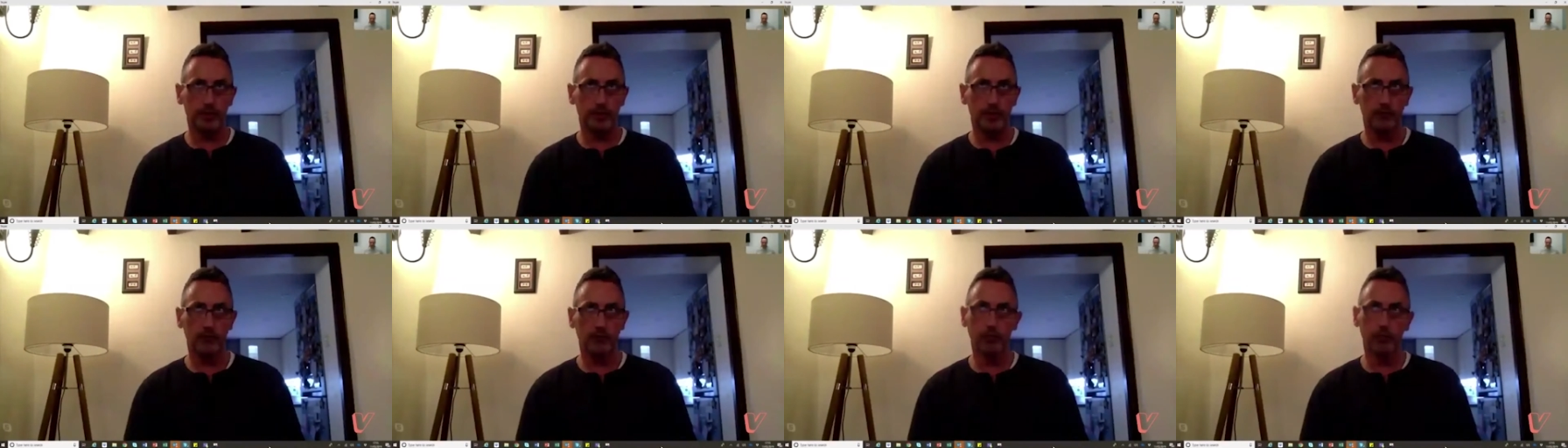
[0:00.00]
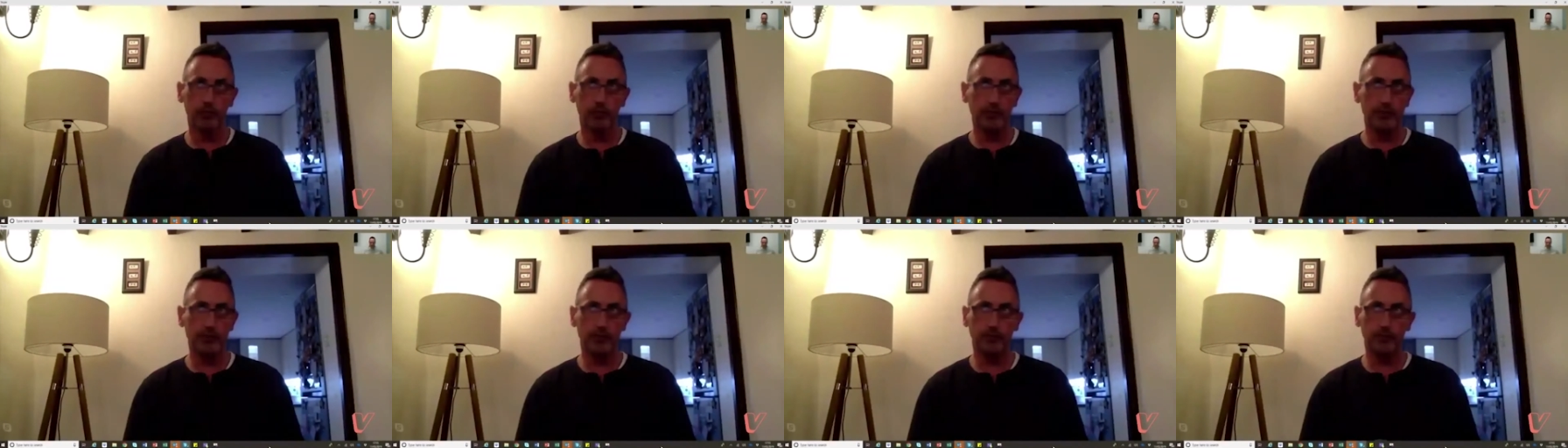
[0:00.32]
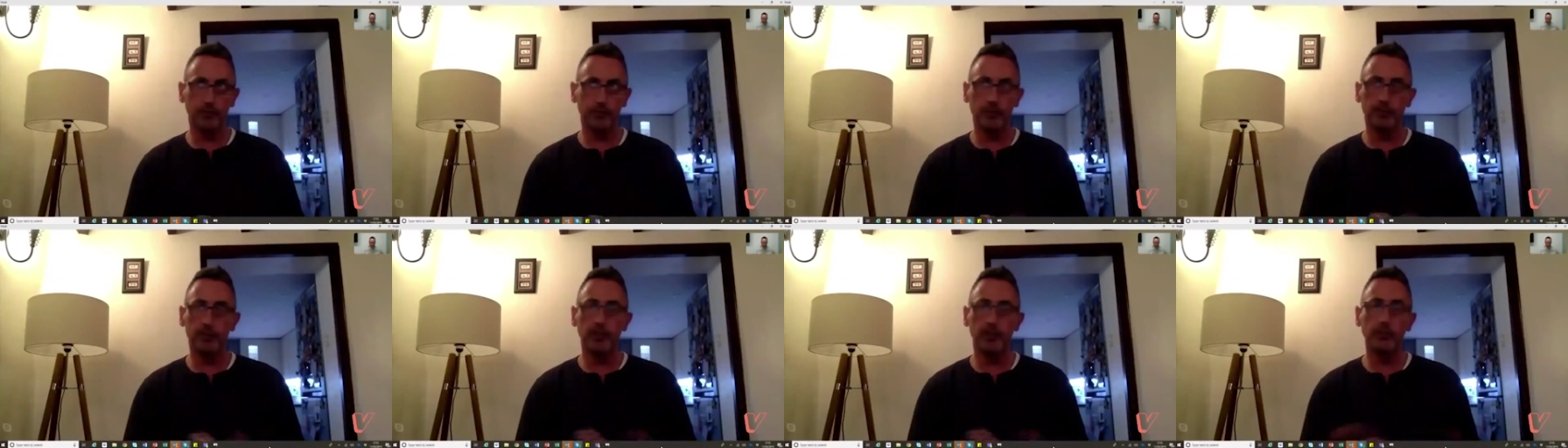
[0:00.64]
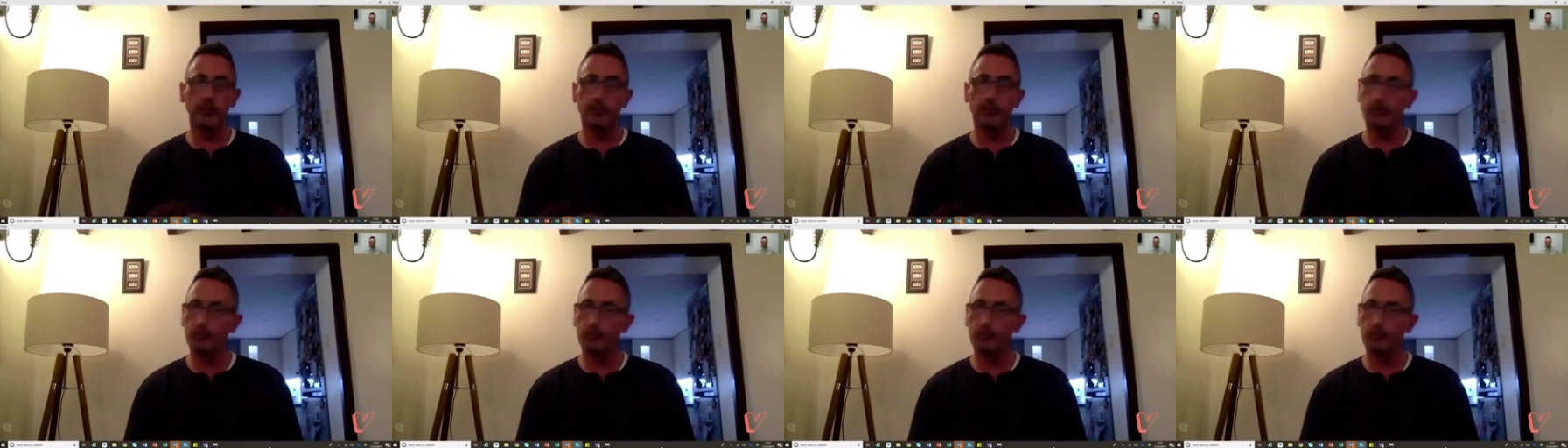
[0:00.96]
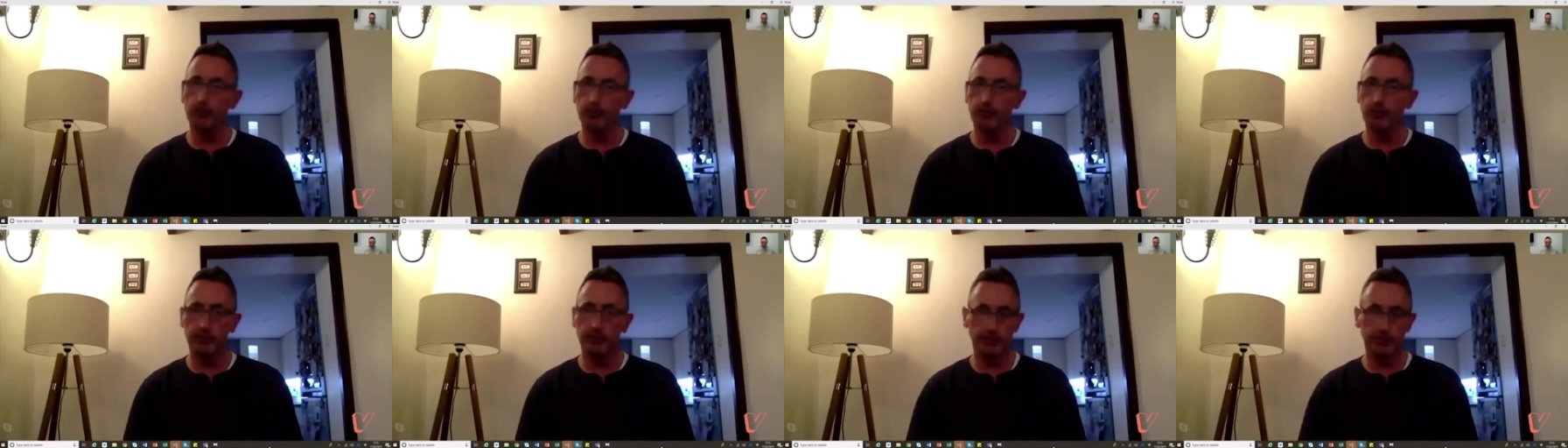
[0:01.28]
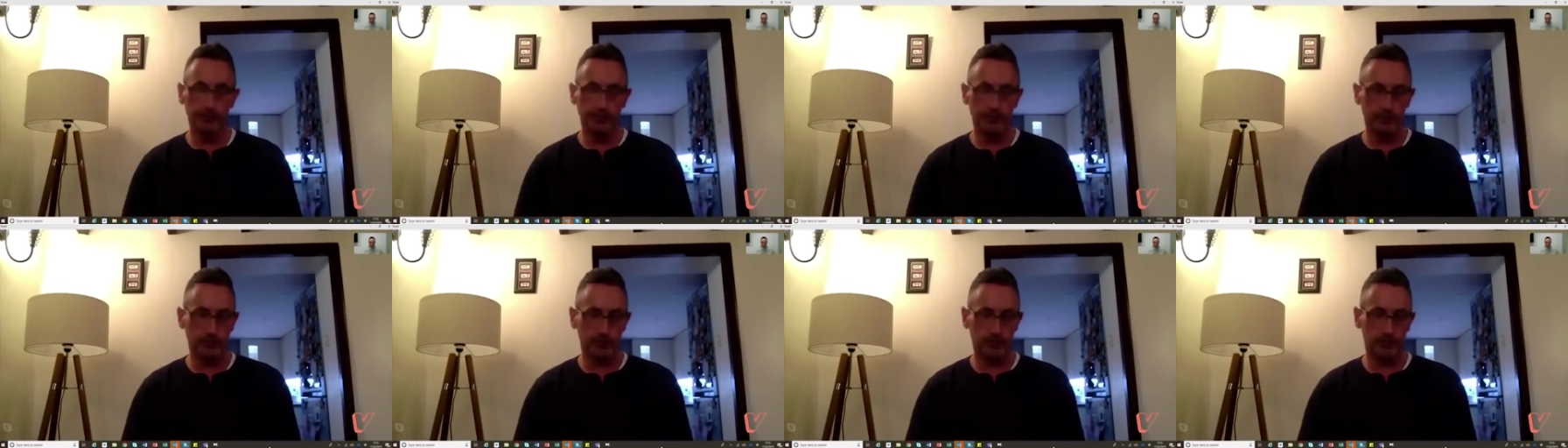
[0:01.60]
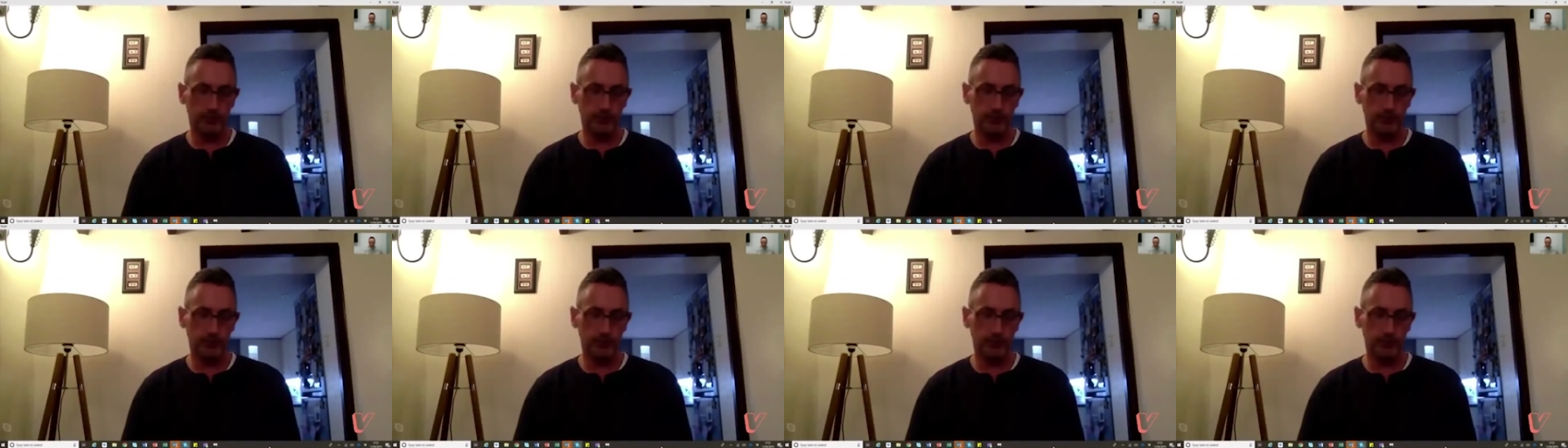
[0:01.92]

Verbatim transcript: really there's, there's only two reasons.